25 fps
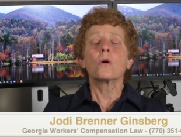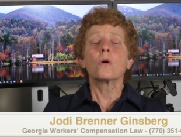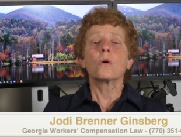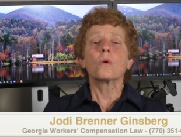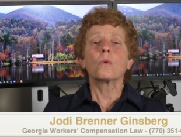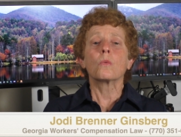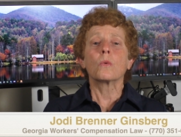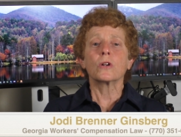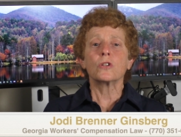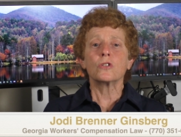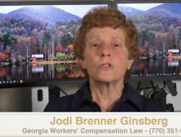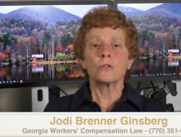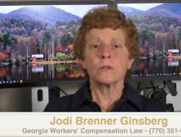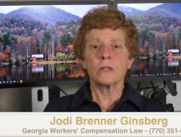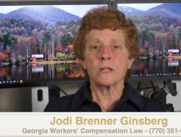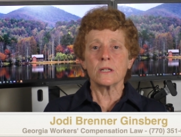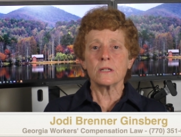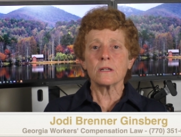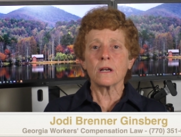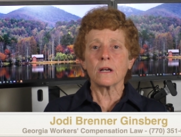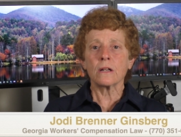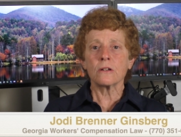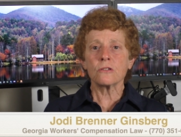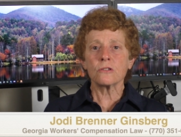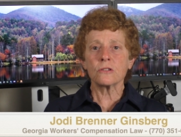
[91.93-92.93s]
what you need
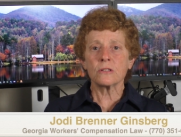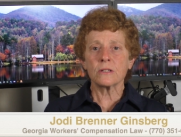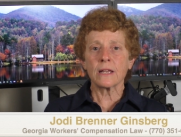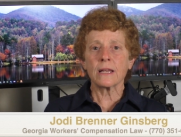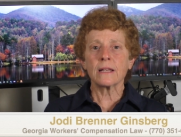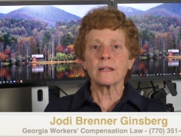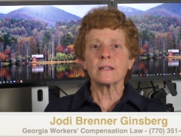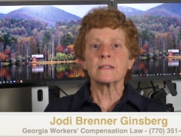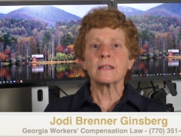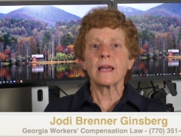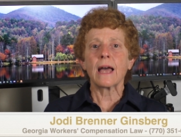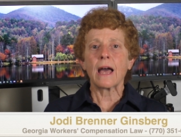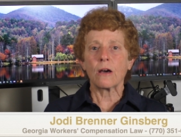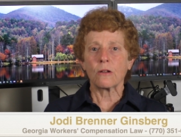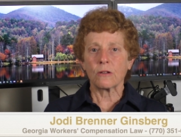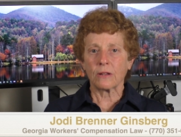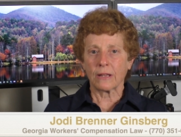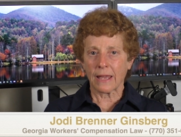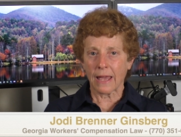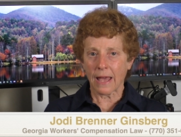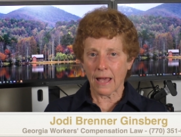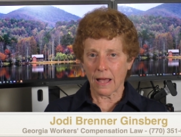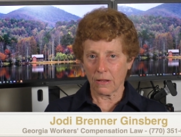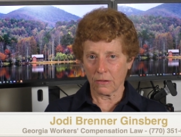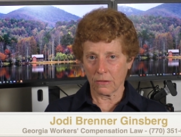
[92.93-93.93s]
to understand is how to
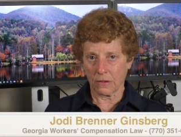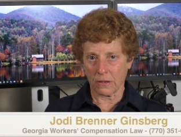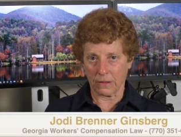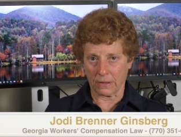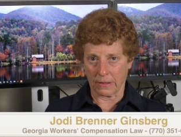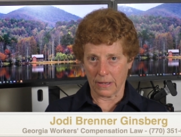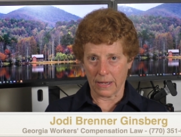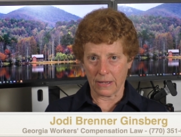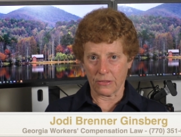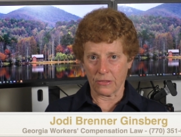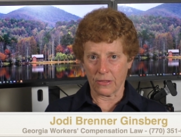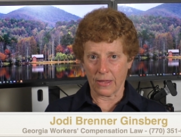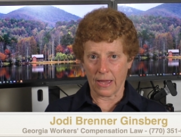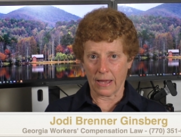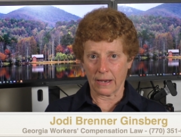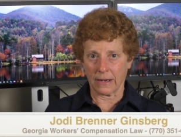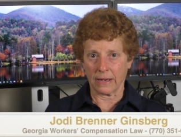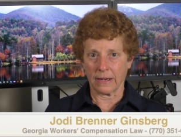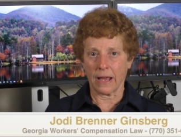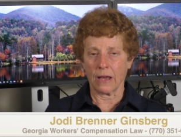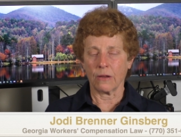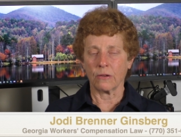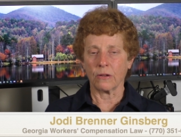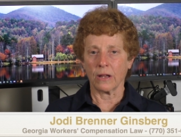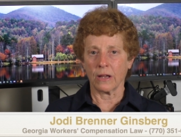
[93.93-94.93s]
calculate that
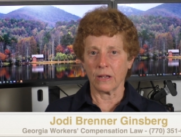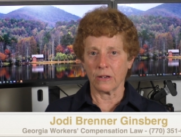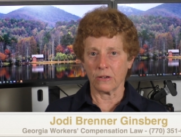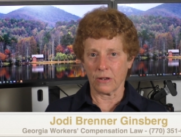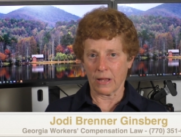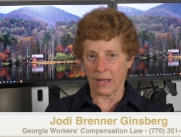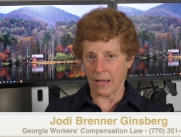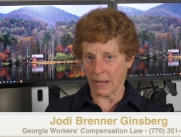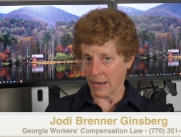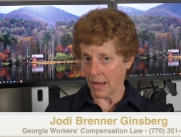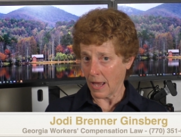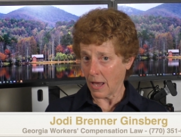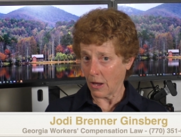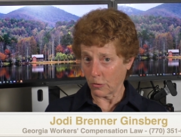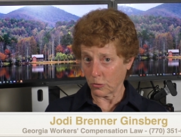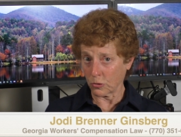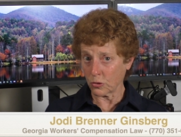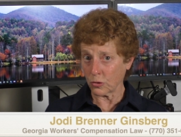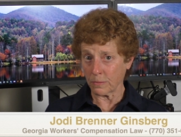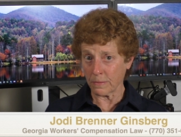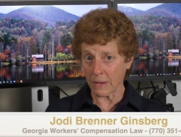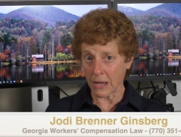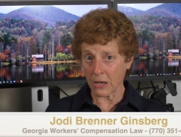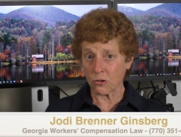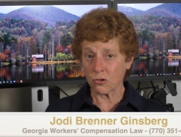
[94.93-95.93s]
and how to and how
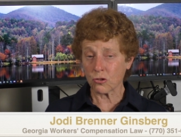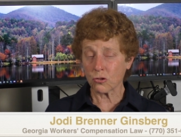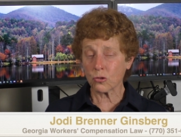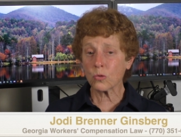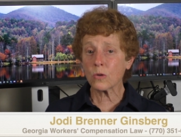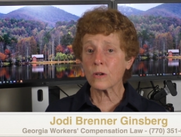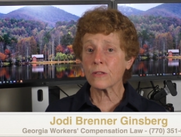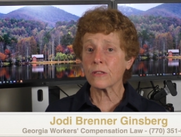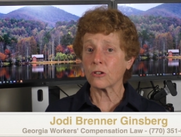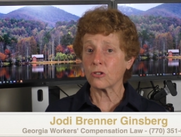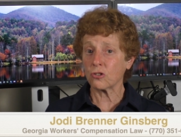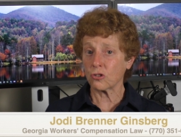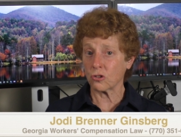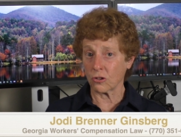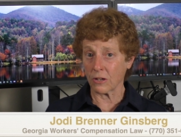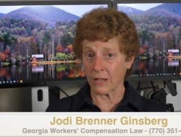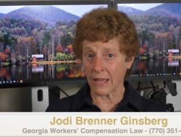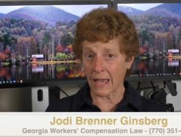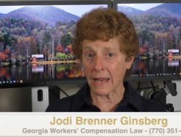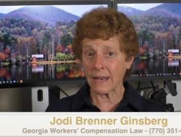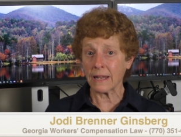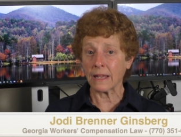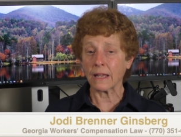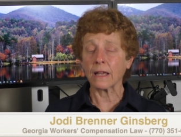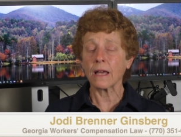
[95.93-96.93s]
to make sure that you're
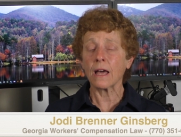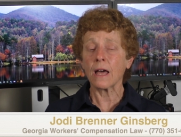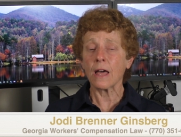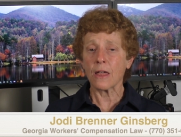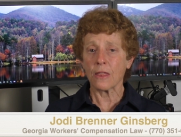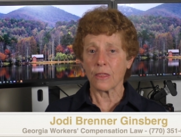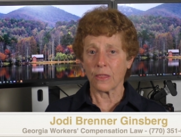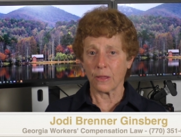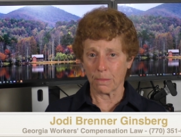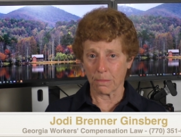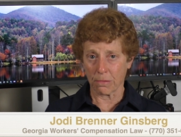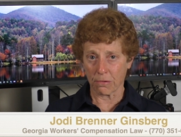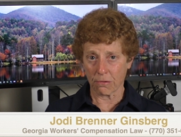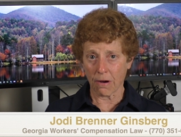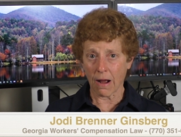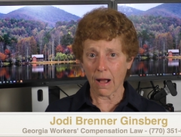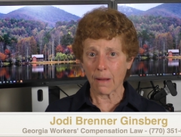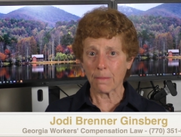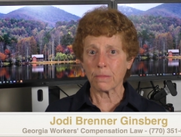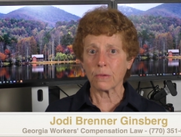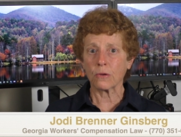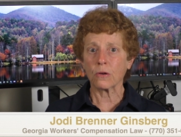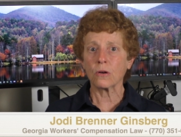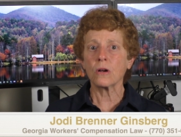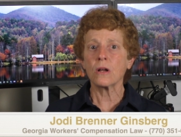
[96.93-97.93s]
getting the
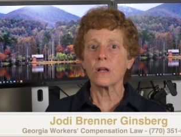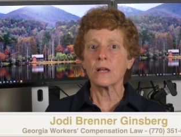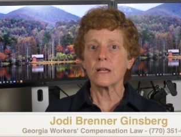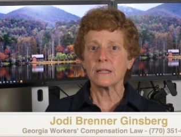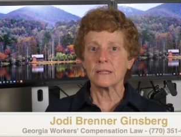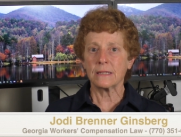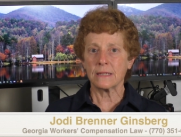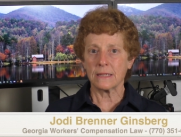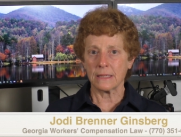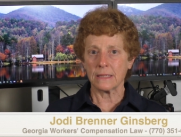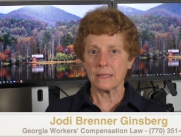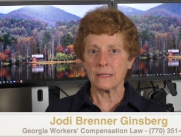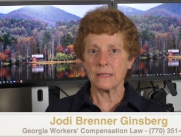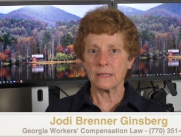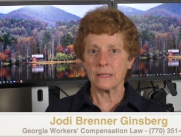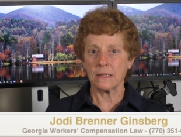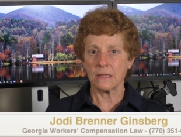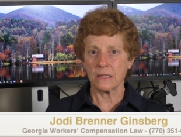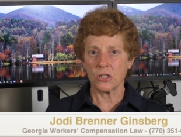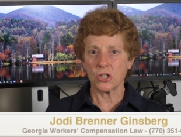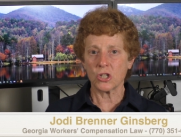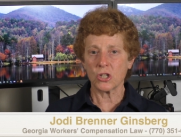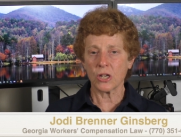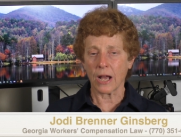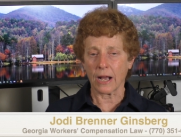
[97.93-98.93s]
proper
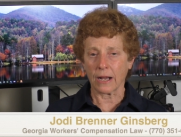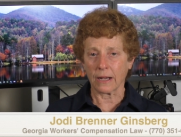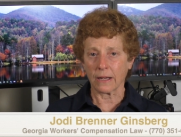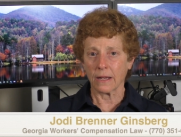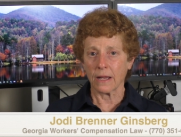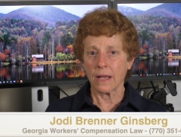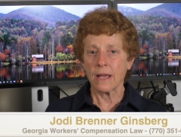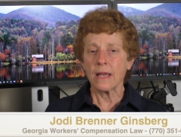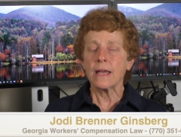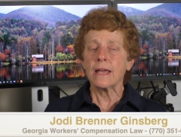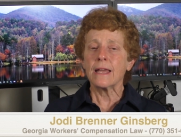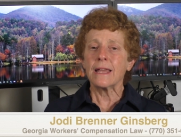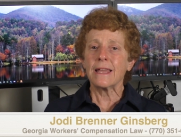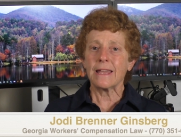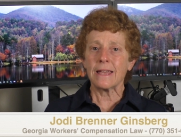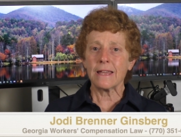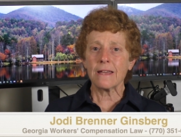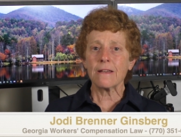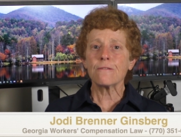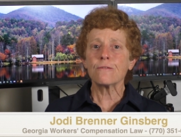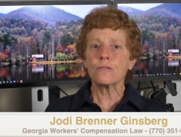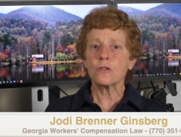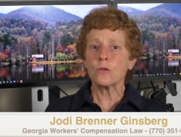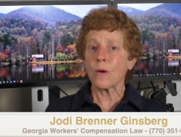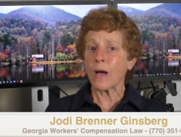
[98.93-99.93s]
TTD check.
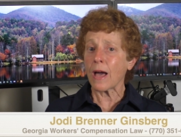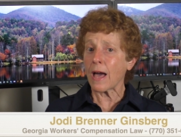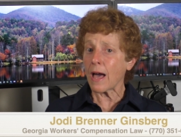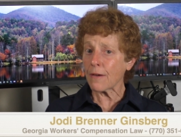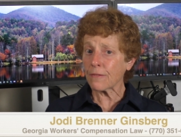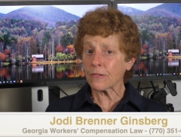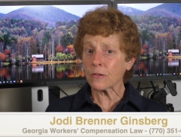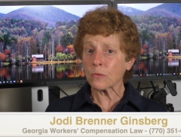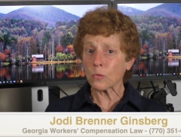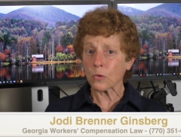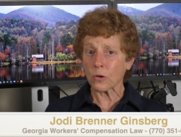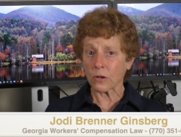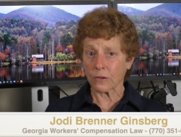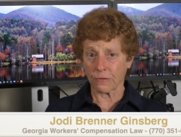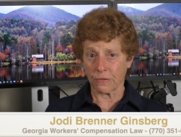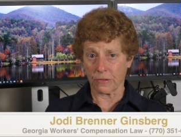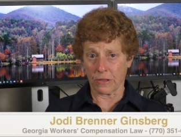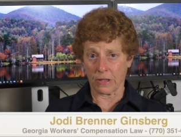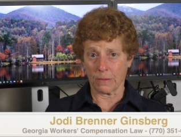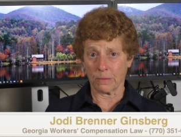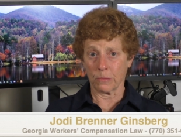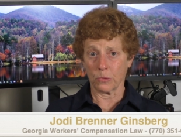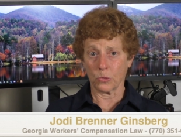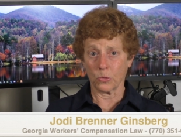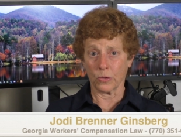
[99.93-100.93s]
If you haven't worked for
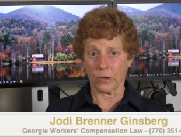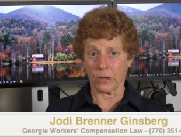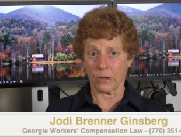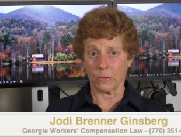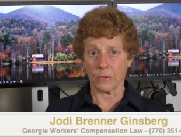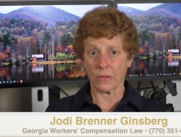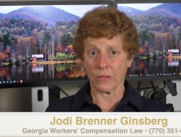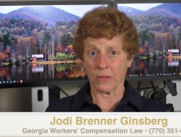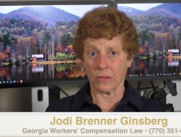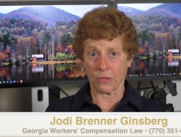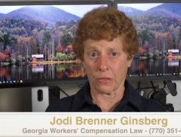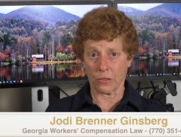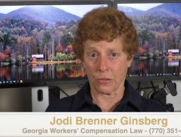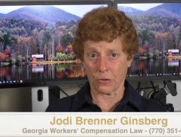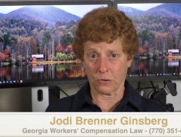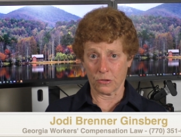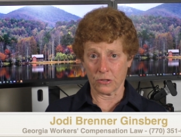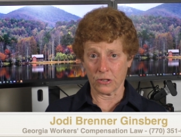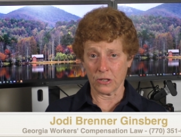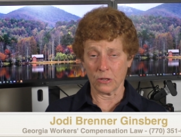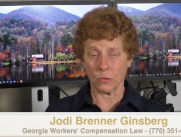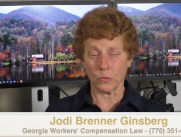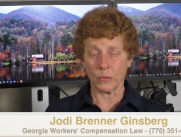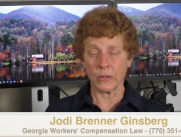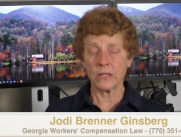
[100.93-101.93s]
the employer within
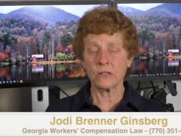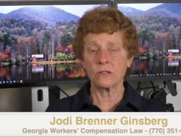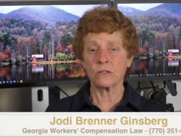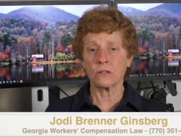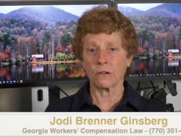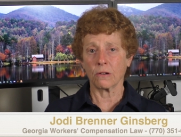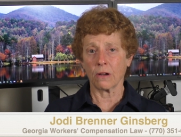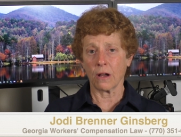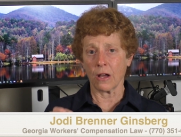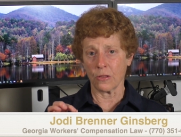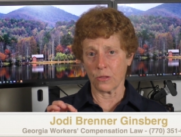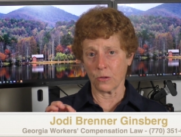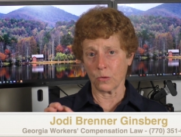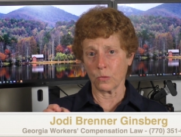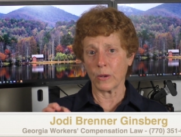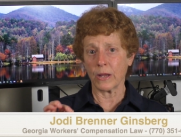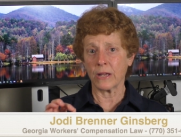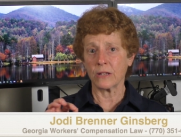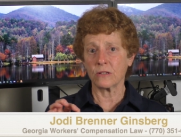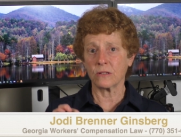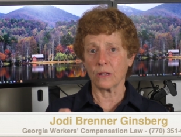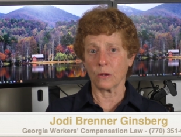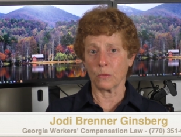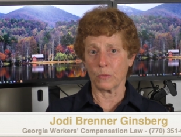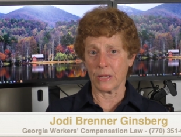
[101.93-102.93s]
13 weeks, there are other
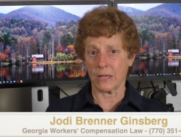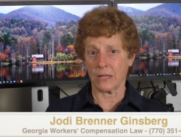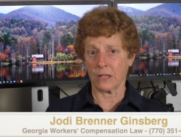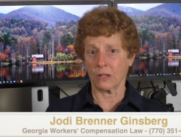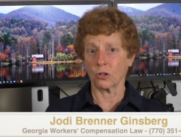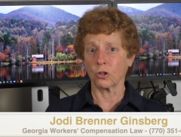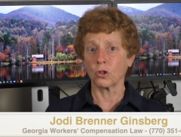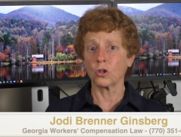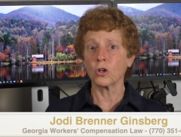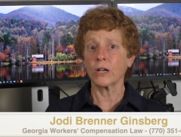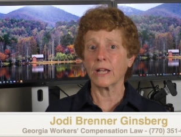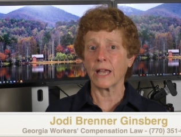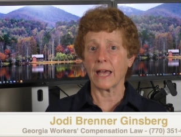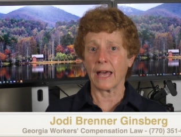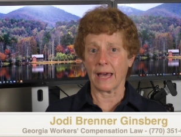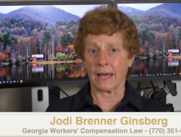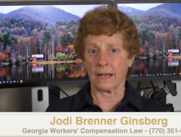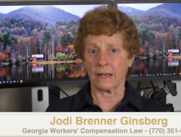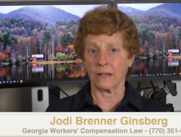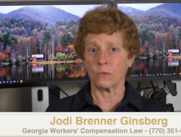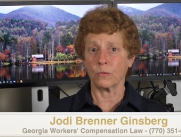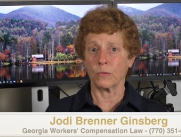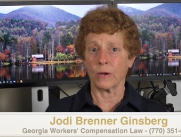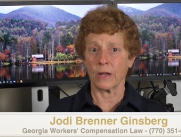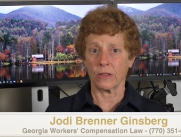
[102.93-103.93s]
ways that we can look at
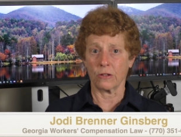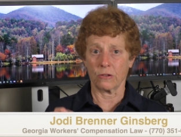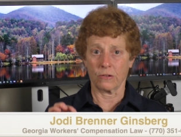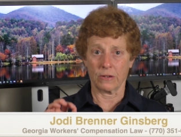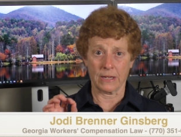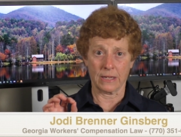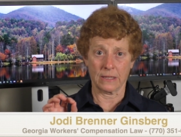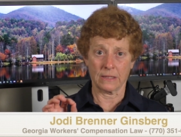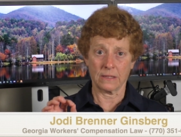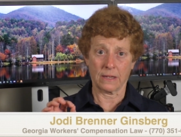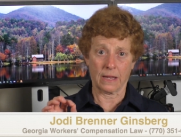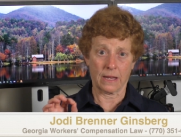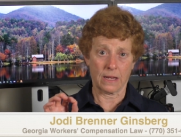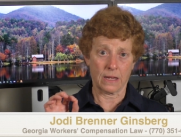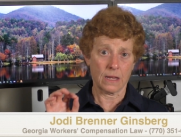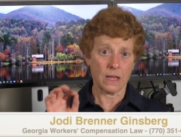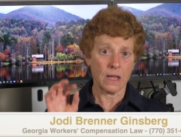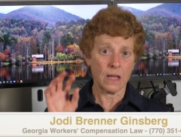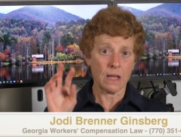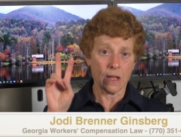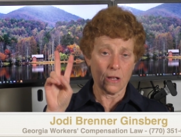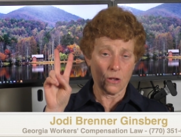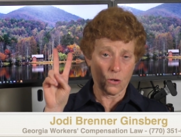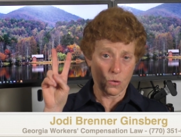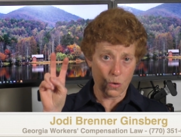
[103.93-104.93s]
it, whether it's a
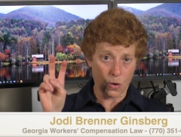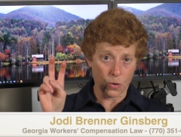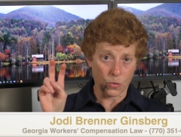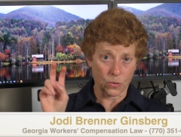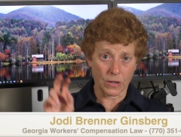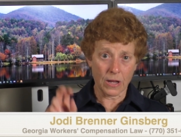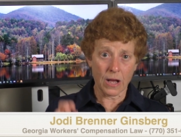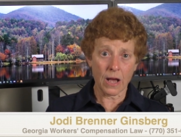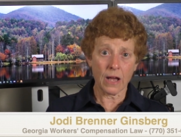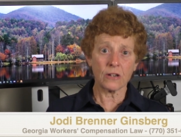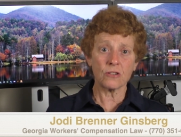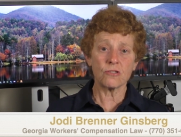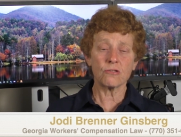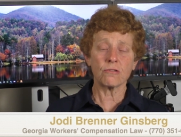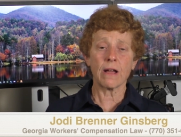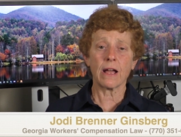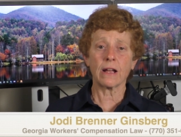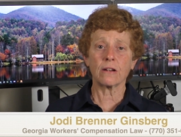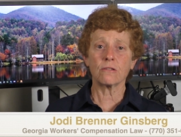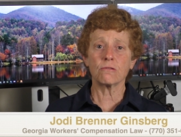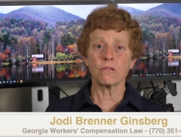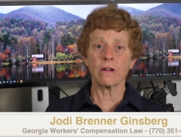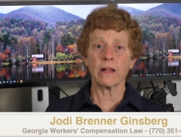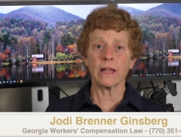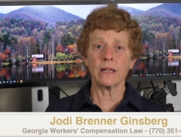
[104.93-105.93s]
quote
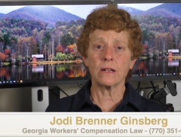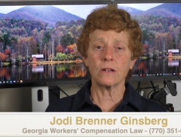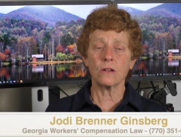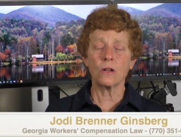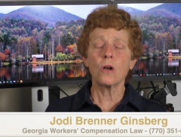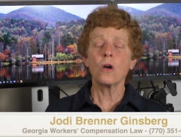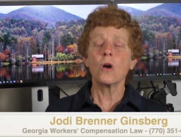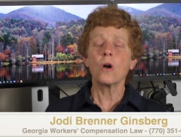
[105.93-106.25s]
contract rate